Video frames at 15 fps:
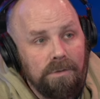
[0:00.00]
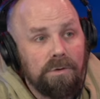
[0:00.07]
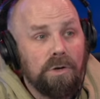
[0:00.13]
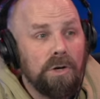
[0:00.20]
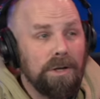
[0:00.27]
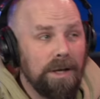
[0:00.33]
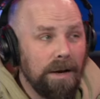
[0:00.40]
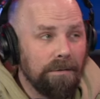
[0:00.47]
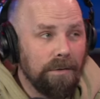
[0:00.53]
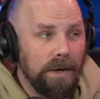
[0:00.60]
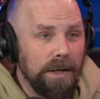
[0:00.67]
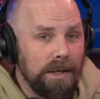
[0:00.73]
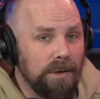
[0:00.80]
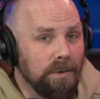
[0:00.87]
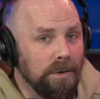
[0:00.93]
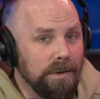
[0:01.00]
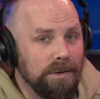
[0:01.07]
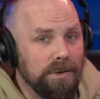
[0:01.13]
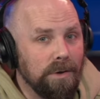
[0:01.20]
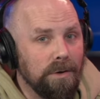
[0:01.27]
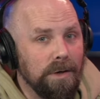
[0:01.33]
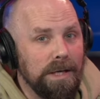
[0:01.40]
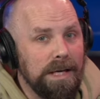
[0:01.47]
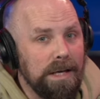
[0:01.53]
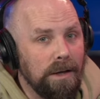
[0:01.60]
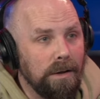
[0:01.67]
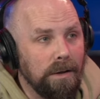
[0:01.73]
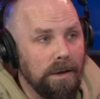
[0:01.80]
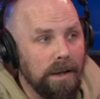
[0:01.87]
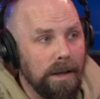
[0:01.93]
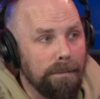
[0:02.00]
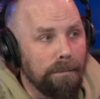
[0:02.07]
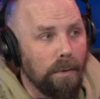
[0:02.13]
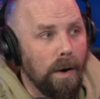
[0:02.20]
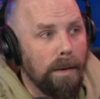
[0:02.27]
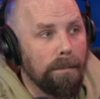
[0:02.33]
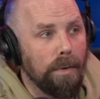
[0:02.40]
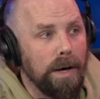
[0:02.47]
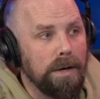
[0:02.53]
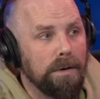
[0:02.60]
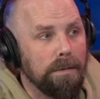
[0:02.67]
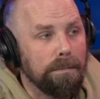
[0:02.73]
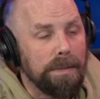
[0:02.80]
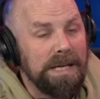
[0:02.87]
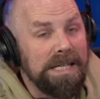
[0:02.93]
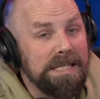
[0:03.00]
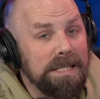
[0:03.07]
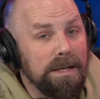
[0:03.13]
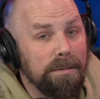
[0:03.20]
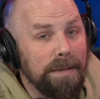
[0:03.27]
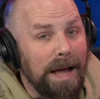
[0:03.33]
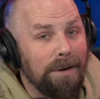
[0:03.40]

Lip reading: could have Randy Orton turn heel and Bron Breakker beats him.